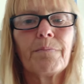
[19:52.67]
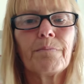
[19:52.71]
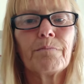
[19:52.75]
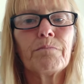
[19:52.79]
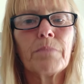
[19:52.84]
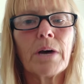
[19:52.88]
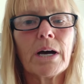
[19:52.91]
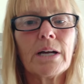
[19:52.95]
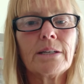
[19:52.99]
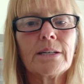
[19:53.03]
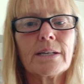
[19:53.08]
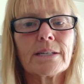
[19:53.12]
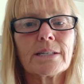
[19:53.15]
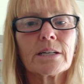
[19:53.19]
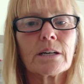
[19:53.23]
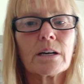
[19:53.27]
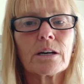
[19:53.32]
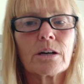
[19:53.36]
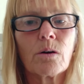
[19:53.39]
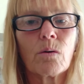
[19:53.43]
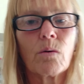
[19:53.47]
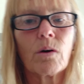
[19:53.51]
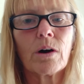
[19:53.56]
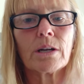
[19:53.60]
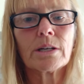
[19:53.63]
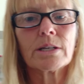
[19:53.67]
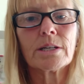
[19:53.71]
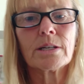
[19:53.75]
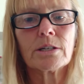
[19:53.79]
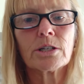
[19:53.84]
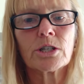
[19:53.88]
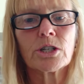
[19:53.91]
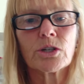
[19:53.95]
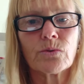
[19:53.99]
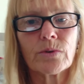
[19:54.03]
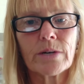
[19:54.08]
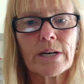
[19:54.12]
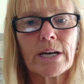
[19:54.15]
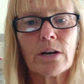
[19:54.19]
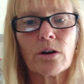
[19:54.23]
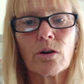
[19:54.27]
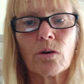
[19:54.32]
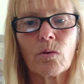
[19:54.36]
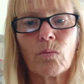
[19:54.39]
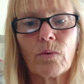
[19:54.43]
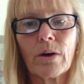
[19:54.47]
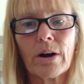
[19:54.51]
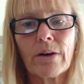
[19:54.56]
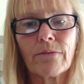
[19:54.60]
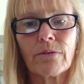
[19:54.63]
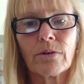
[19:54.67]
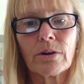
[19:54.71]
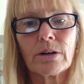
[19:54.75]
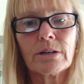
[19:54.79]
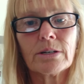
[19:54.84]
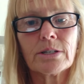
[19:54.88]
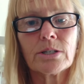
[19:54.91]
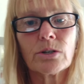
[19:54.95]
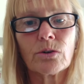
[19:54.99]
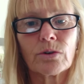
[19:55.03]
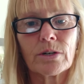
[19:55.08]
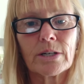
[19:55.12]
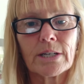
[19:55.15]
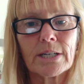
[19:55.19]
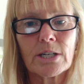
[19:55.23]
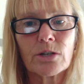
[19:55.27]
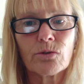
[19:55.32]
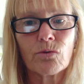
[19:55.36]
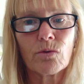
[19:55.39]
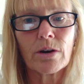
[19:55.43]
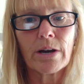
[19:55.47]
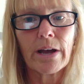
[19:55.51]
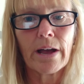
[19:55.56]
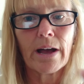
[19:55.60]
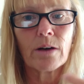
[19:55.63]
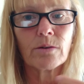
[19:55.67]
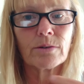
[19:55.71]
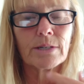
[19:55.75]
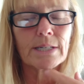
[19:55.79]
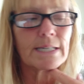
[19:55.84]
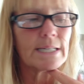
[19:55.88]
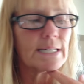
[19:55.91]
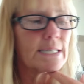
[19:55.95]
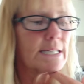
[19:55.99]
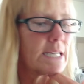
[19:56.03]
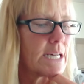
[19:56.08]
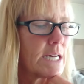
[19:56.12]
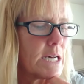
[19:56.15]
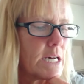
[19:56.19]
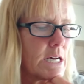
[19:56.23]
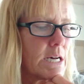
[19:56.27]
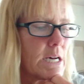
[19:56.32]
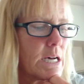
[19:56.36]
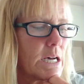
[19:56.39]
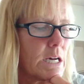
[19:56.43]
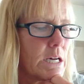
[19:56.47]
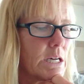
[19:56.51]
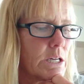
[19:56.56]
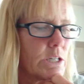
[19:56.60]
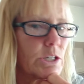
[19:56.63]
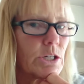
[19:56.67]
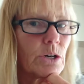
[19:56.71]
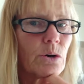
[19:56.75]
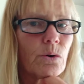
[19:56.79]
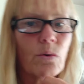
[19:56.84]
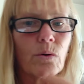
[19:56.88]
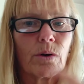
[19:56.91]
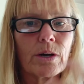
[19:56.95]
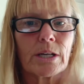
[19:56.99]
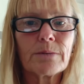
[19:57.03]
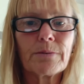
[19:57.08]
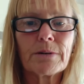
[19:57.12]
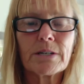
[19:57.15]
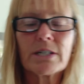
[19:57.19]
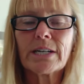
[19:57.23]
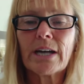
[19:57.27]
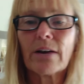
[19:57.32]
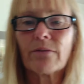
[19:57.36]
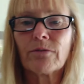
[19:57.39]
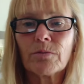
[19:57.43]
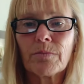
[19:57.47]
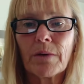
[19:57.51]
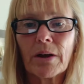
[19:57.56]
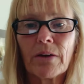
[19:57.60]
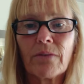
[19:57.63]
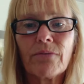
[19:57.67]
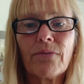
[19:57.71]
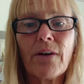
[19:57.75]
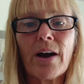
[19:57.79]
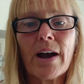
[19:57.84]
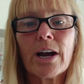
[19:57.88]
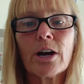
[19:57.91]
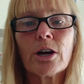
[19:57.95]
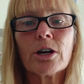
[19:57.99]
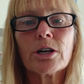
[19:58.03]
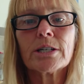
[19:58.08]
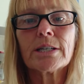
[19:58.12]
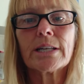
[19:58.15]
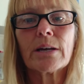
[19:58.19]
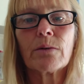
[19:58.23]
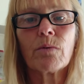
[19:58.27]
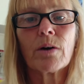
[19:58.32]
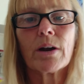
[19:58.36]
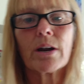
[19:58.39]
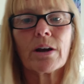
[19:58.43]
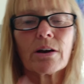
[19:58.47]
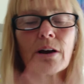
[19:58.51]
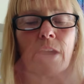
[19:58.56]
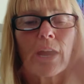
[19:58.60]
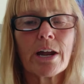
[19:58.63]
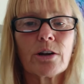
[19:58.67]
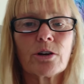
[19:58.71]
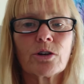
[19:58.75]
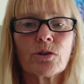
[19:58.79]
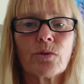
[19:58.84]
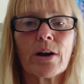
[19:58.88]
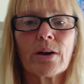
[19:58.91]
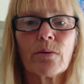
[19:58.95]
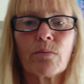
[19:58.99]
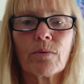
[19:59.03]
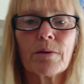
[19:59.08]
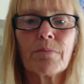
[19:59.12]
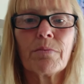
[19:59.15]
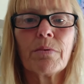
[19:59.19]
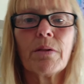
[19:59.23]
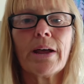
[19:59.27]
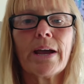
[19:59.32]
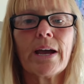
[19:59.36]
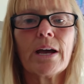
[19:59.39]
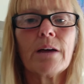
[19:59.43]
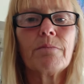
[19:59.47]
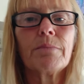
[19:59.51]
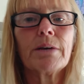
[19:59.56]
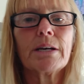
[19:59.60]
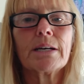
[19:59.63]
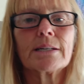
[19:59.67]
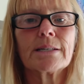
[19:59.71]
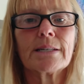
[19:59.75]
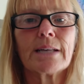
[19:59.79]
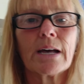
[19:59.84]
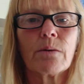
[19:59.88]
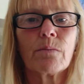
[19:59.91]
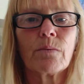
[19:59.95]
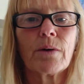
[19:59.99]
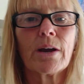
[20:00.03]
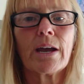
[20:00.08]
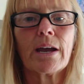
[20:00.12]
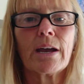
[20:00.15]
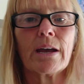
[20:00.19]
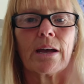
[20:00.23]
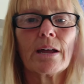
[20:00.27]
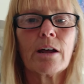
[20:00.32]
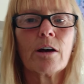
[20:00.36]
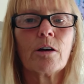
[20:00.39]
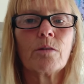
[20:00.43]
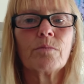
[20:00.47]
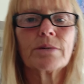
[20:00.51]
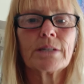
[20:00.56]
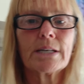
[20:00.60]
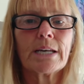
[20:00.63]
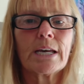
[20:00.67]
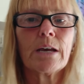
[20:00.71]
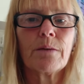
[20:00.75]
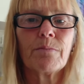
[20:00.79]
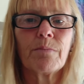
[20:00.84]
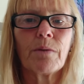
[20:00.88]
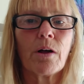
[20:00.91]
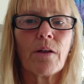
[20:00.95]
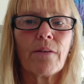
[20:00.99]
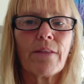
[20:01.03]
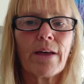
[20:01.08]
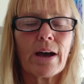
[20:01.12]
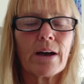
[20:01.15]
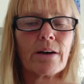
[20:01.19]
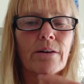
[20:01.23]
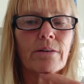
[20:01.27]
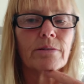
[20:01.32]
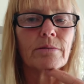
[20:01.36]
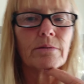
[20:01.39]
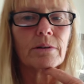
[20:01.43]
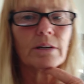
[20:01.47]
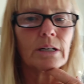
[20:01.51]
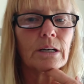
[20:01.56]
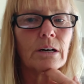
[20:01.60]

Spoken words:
mud doesn't go onto the street or wherever else or destroy houses. So especially after big fires, they want to kind of try to replant because that way it helps keep all that